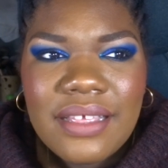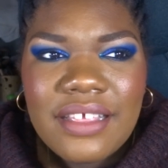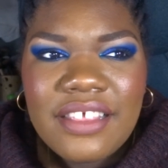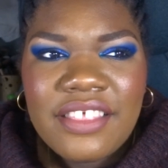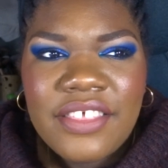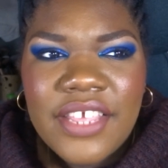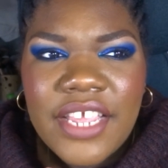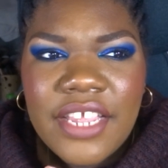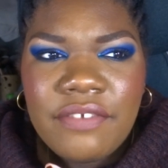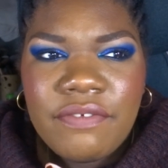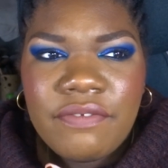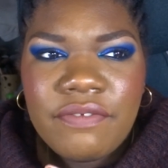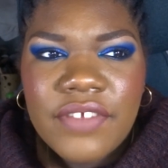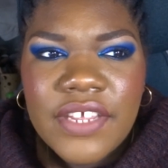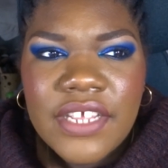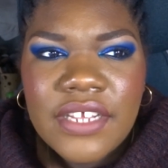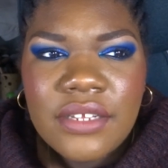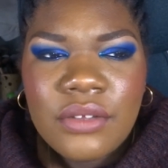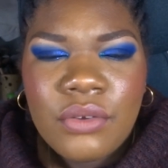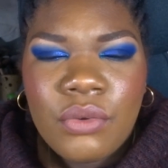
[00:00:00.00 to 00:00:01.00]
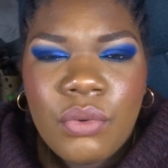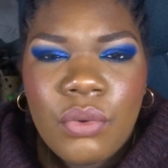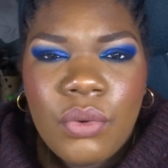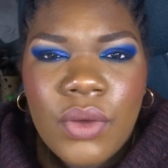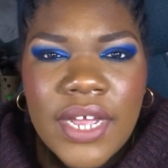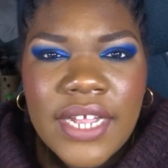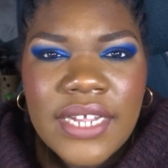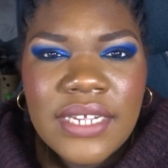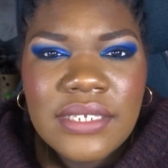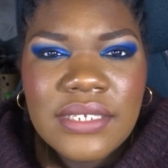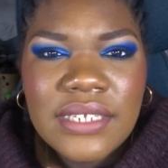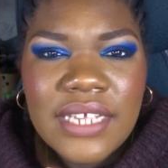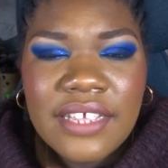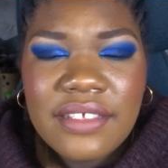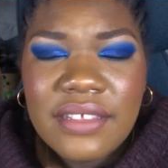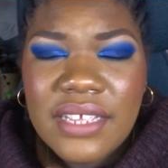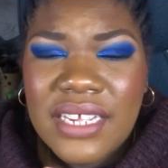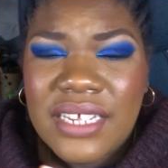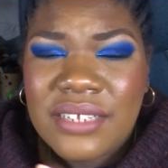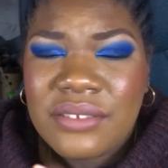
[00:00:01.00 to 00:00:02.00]
they feel quite,
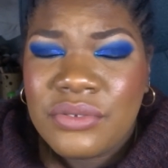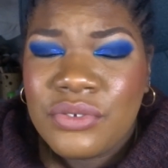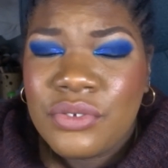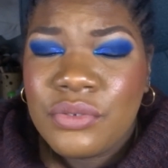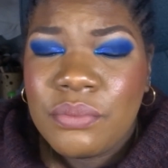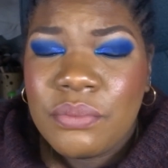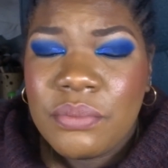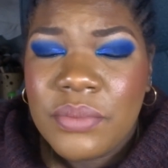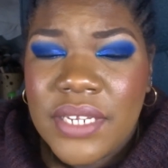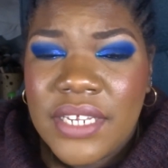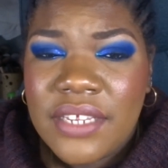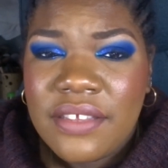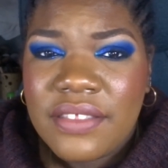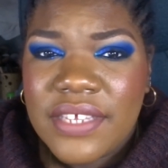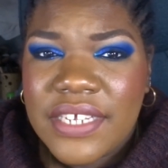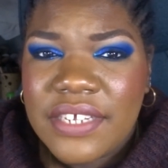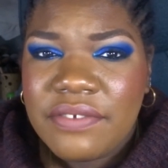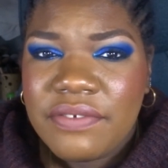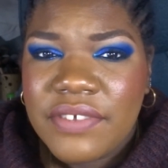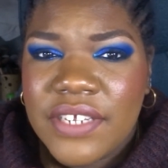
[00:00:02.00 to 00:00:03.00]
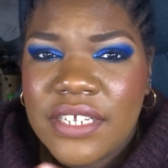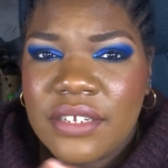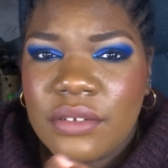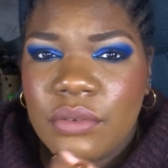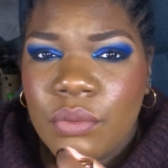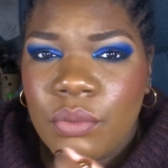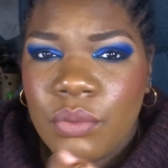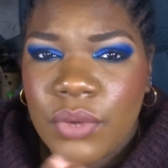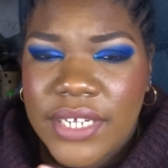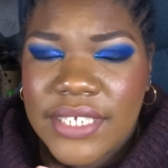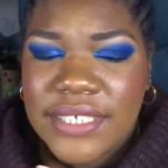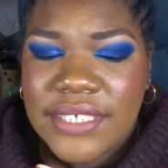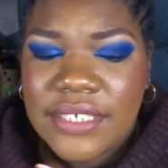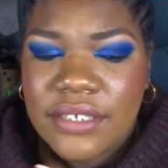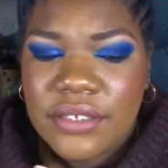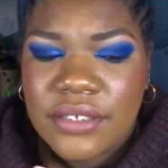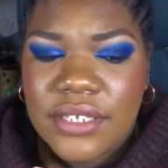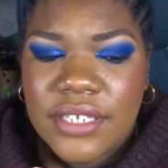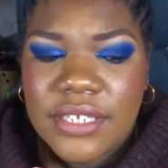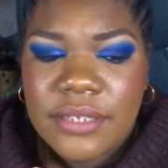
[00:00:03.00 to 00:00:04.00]
to me, they feel waxy
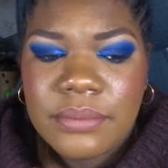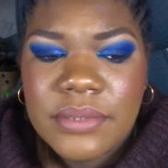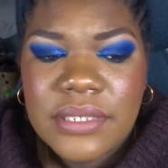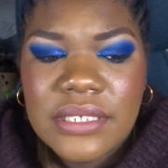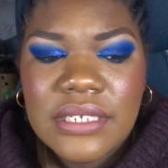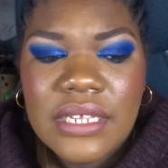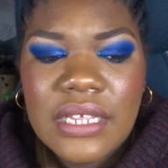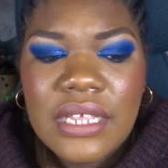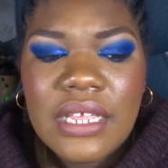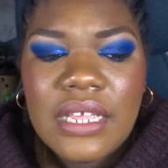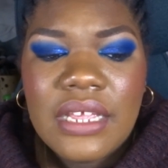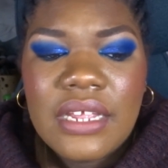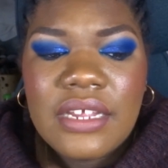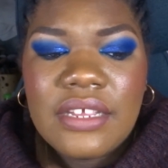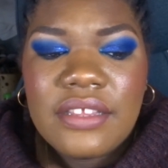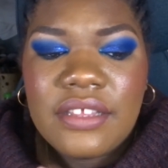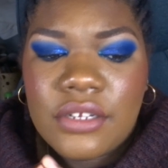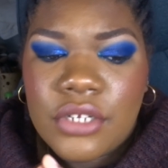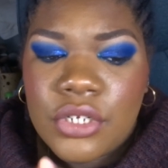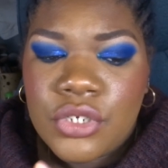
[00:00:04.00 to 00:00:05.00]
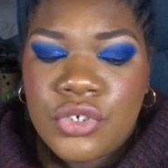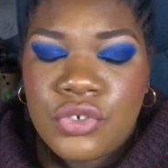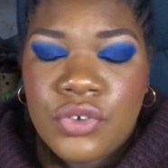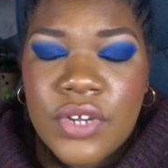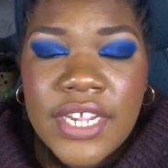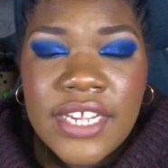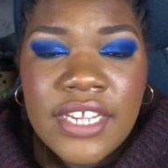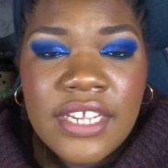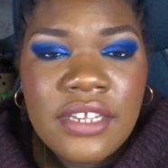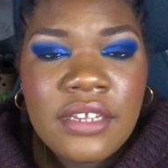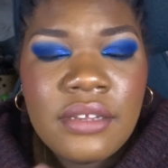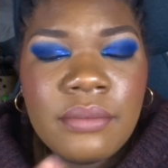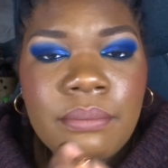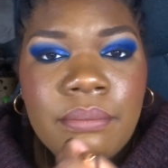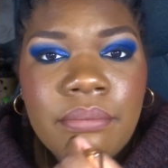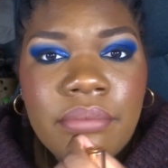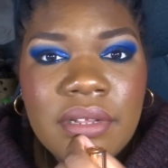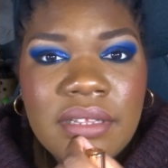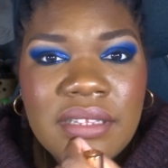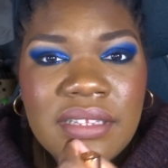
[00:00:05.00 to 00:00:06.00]
on the lips. They're not drying,
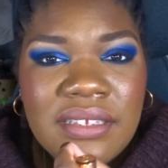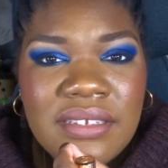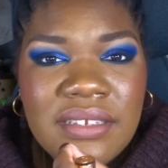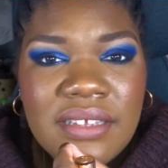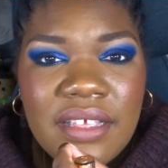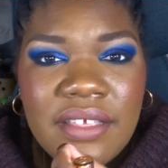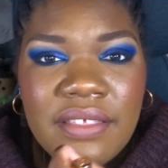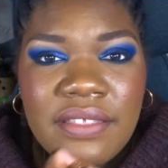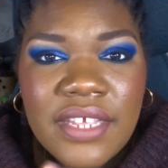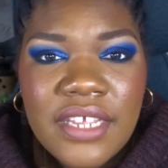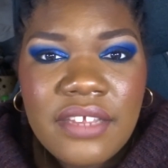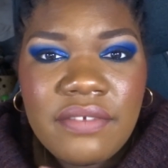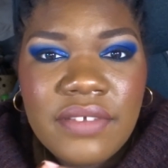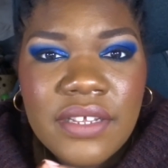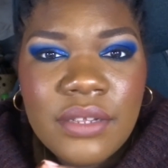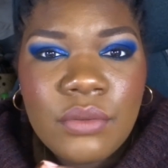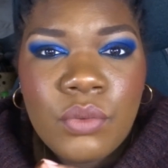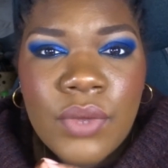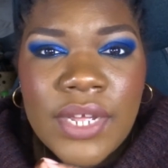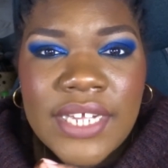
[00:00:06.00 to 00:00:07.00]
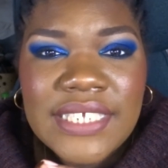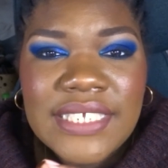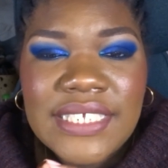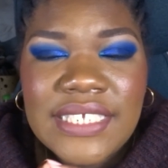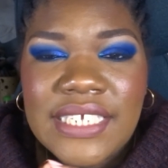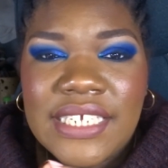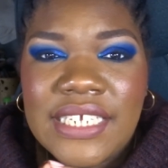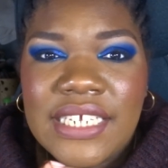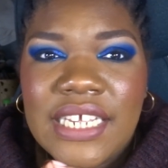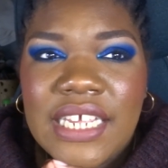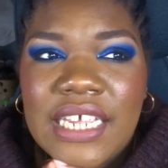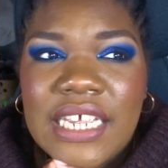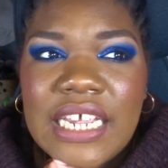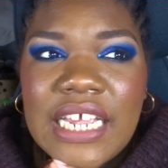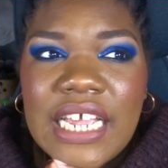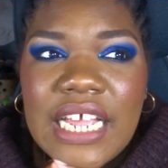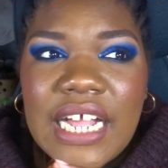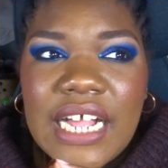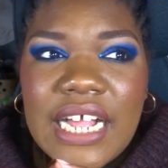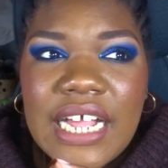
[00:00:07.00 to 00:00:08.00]
but they feel waxy.
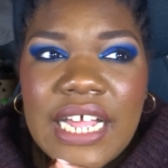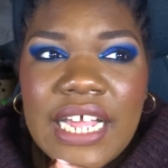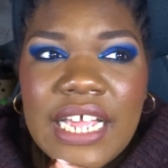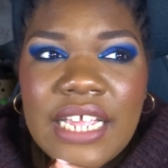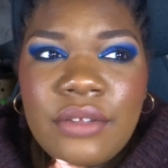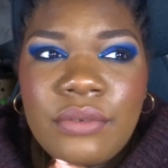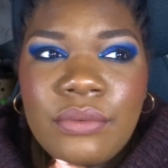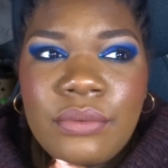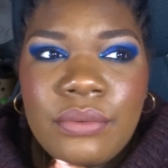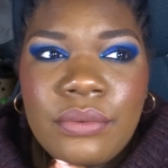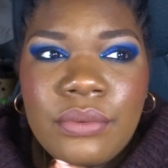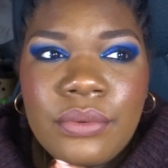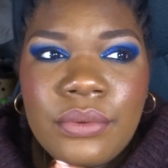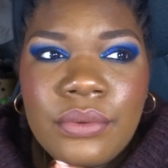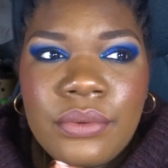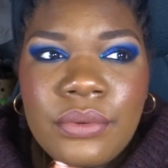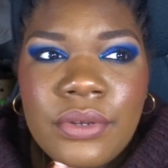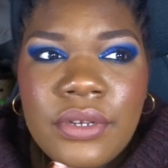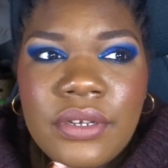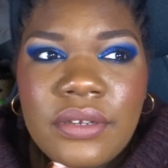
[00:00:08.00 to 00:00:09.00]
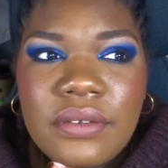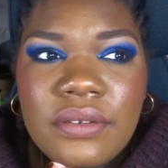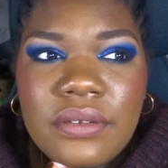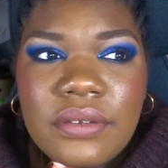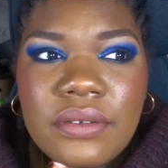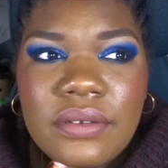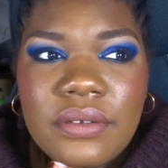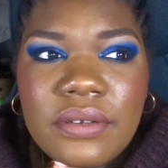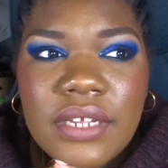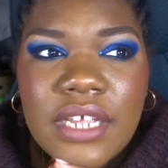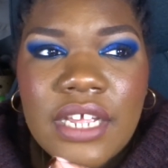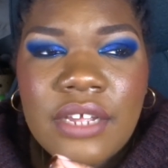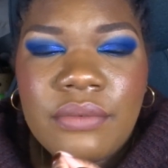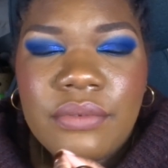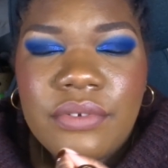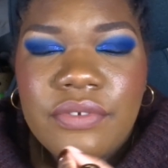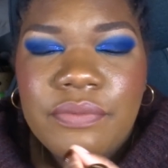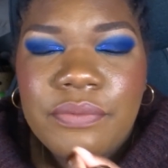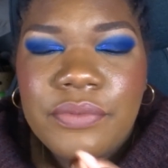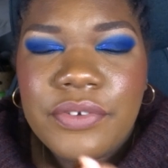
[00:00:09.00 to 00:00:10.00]
I would
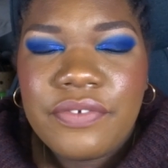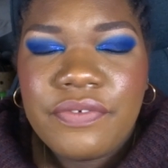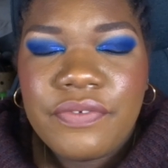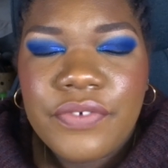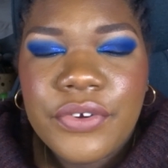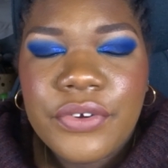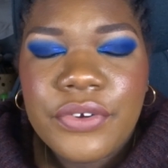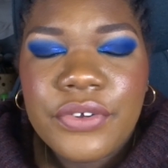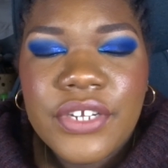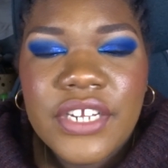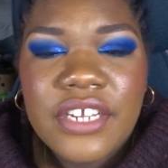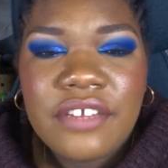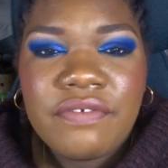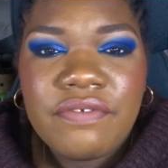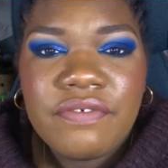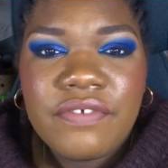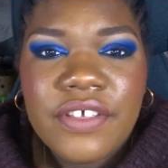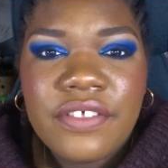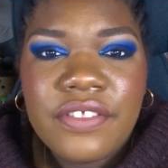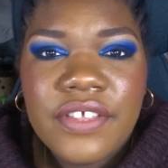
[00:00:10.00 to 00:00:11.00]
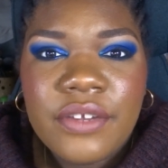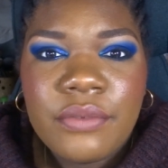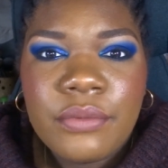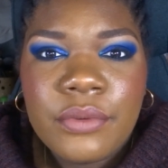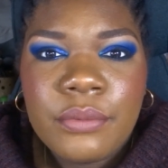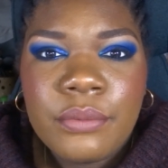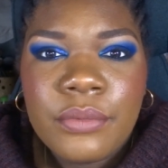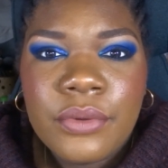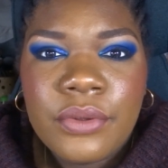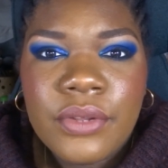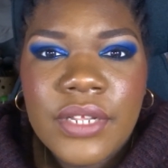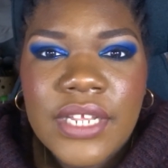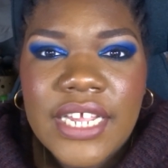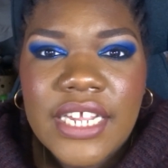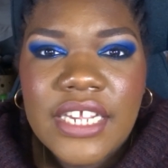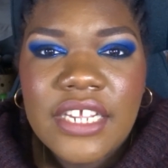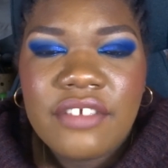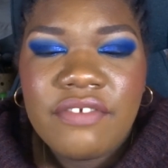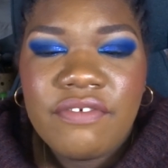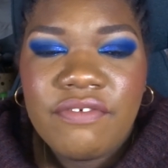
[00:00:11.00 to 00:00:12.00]
have preferred if they were more
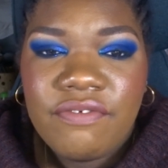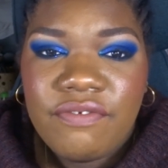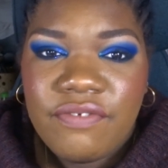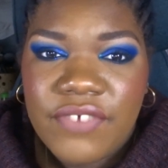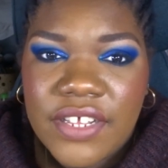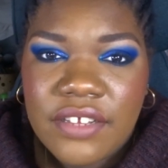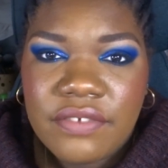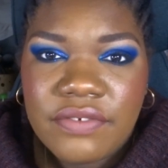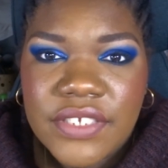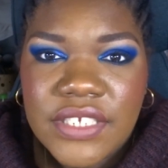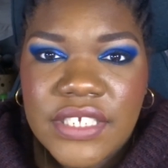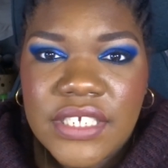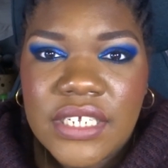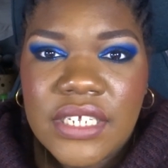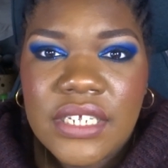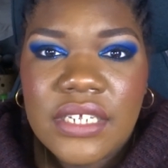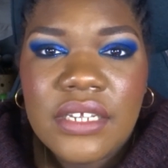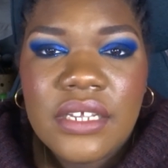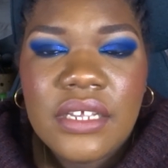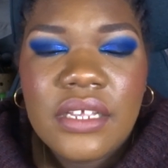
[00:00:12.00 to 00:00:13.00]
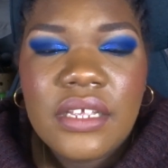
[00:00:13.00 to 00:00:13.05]
like velvety.